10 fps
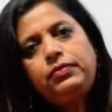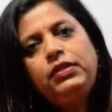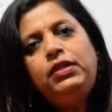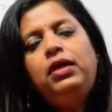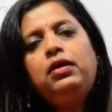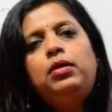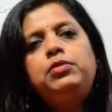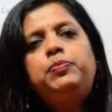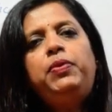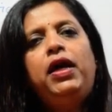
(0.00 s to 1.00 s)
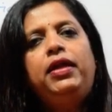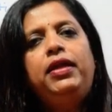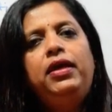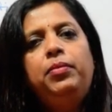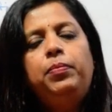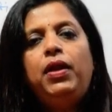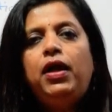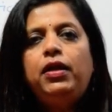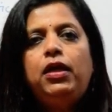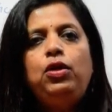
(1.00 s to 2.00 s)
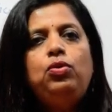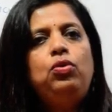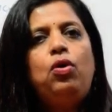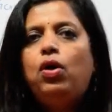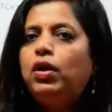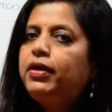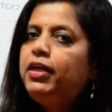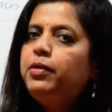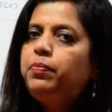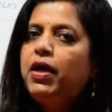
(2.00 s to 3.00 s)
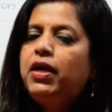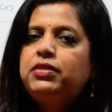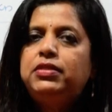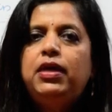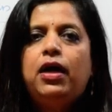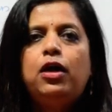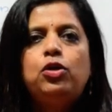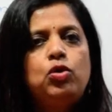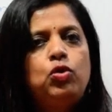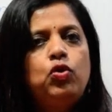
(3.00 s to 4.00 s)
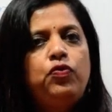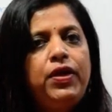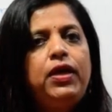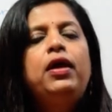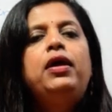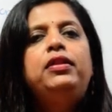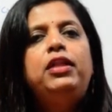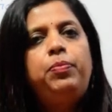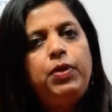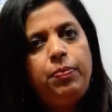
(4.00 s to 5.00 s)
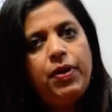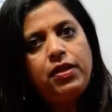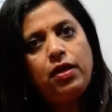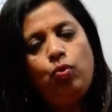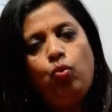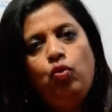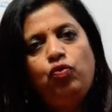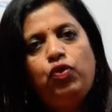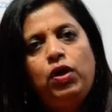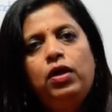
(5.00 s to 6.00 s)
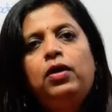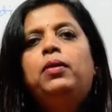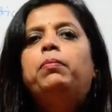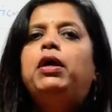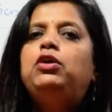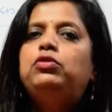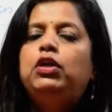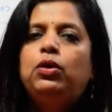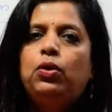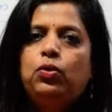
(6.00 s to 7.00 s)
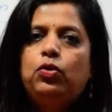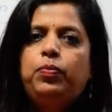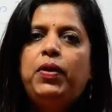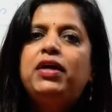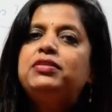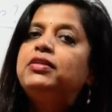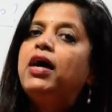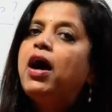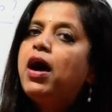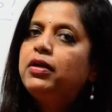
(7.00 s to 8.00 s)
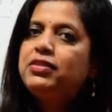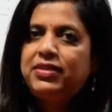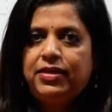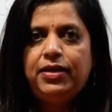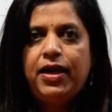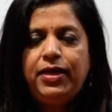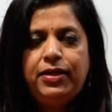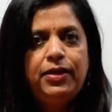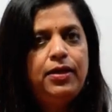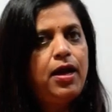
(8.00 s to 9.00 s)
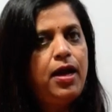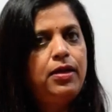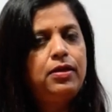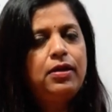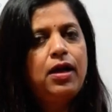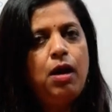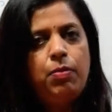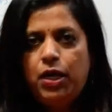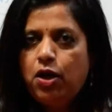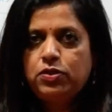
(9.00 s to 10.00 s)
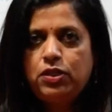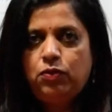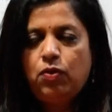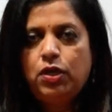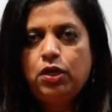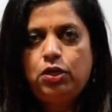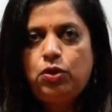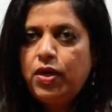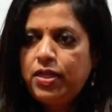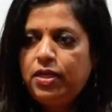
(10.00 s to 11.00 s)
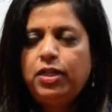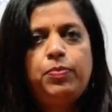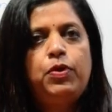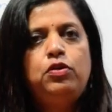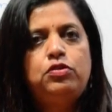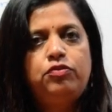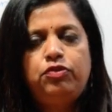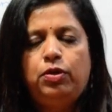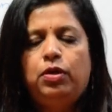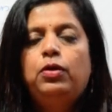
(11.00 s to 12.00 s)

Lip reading: Then comes Plantae. Plantae, all green plants, they are autotrophic. They prepare their own food by using chloroplast and sunlight and carbon dioxide and water. Together they produce the food.